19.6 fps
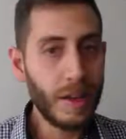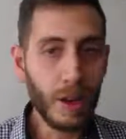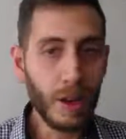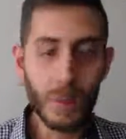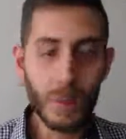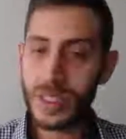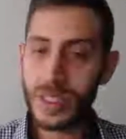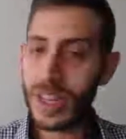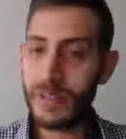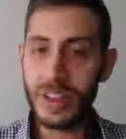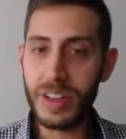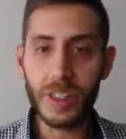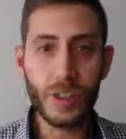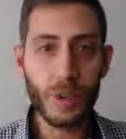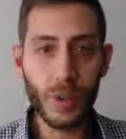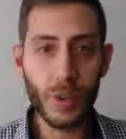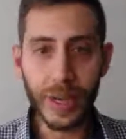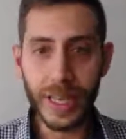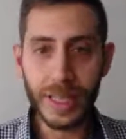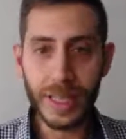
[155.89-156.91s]
almost every
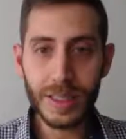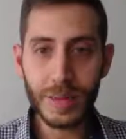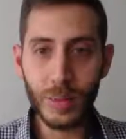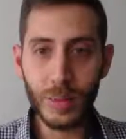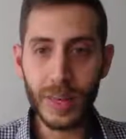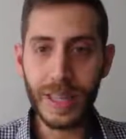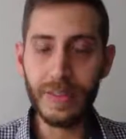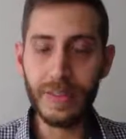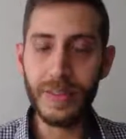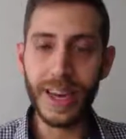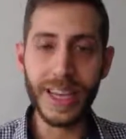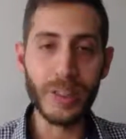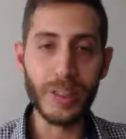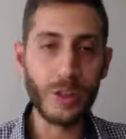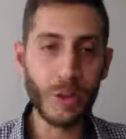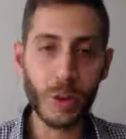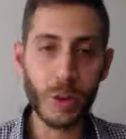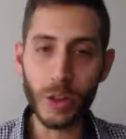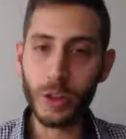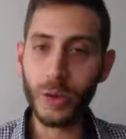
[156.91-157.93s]
2 weeks, we invite
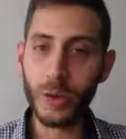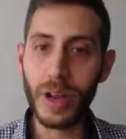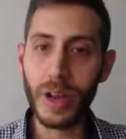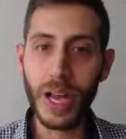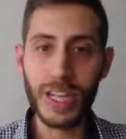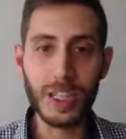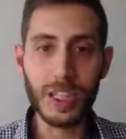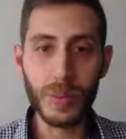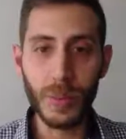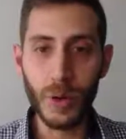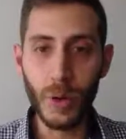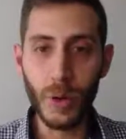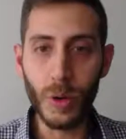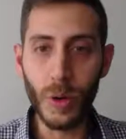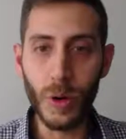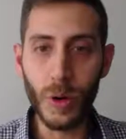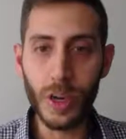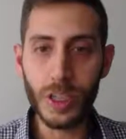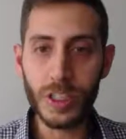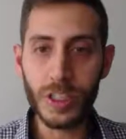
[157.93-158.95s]
2 or 3
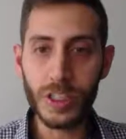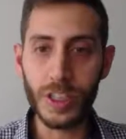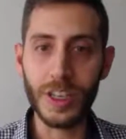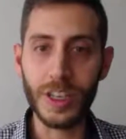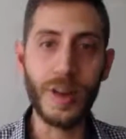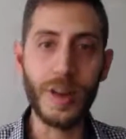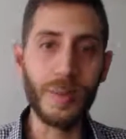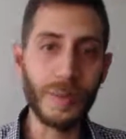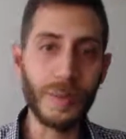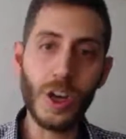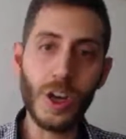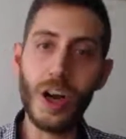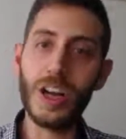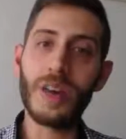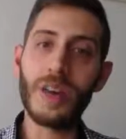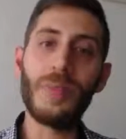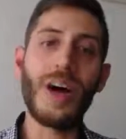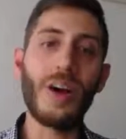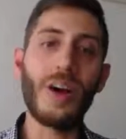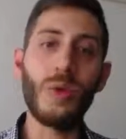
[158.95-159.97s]
entrepreneurs to come talk
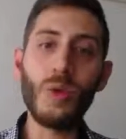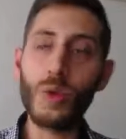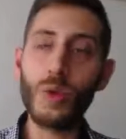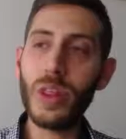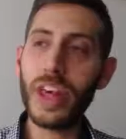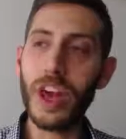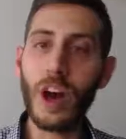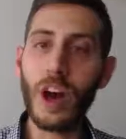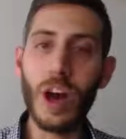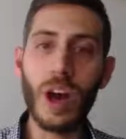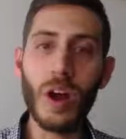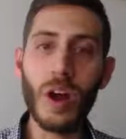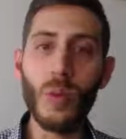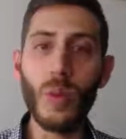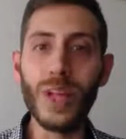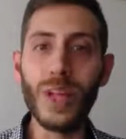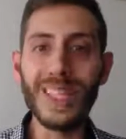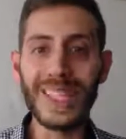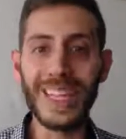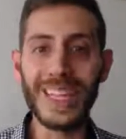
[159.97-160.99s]
about who they are,
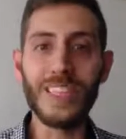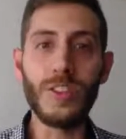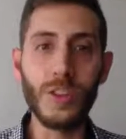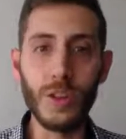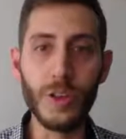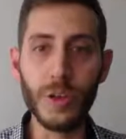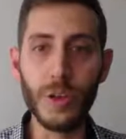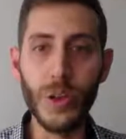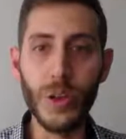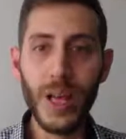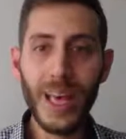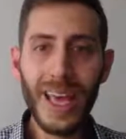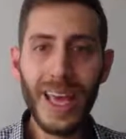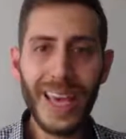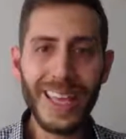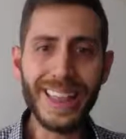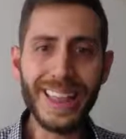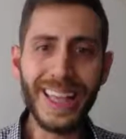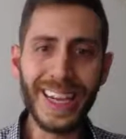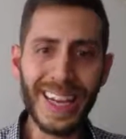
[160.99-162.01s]
what they do,
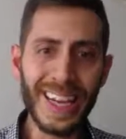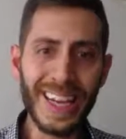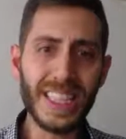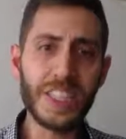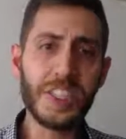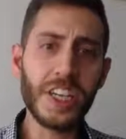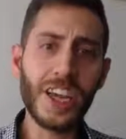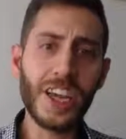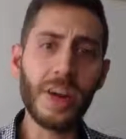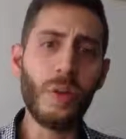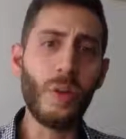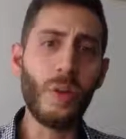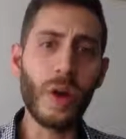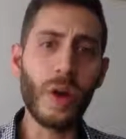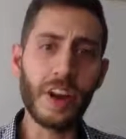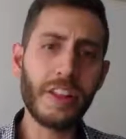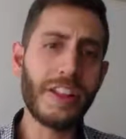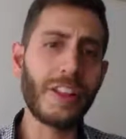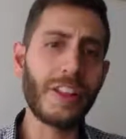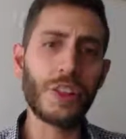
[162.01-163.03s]
and then kind of share what
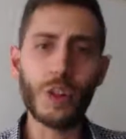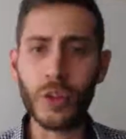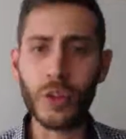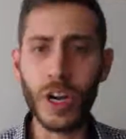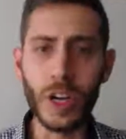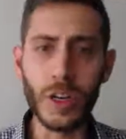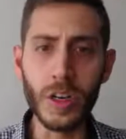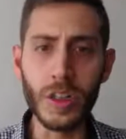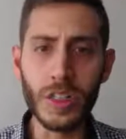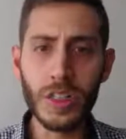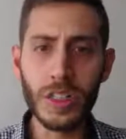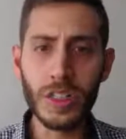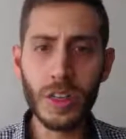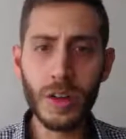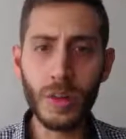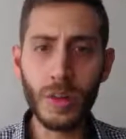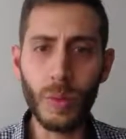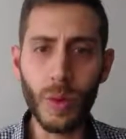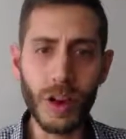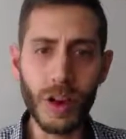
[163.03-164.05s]
are their struggles,
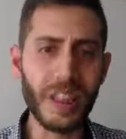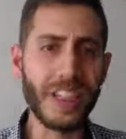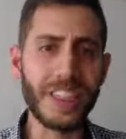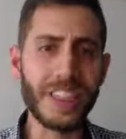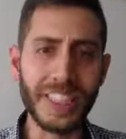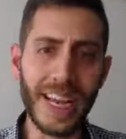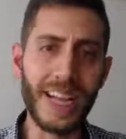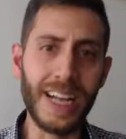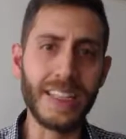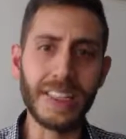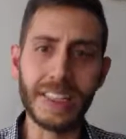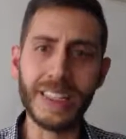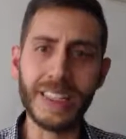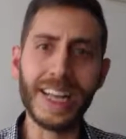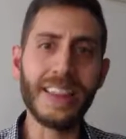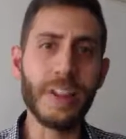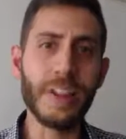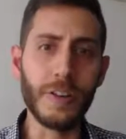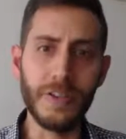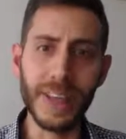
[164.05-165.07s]
what are the challenges that
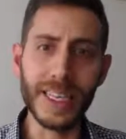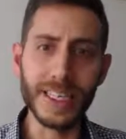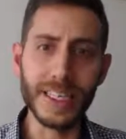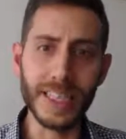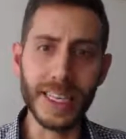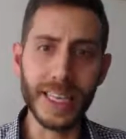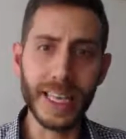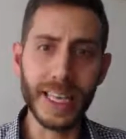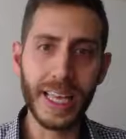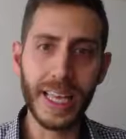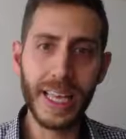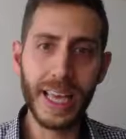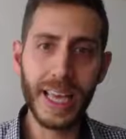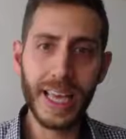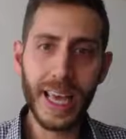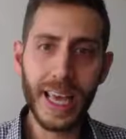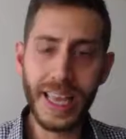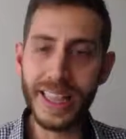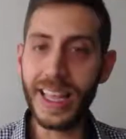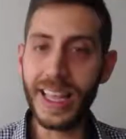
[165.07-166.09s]
they're facing.
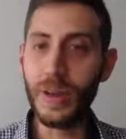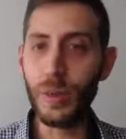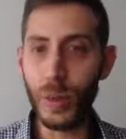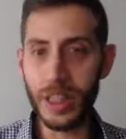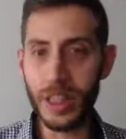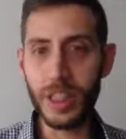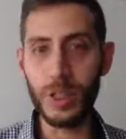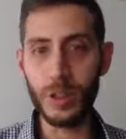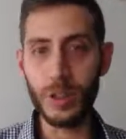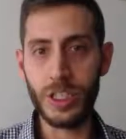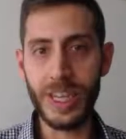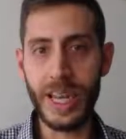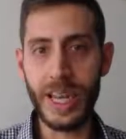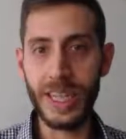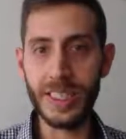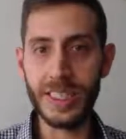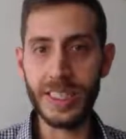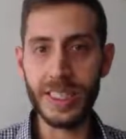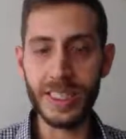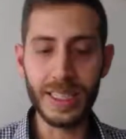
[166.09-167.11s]
And then with those
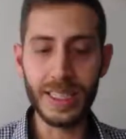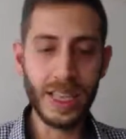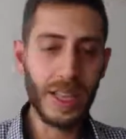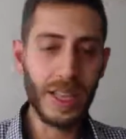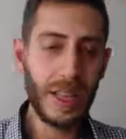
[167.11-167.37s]
challenges,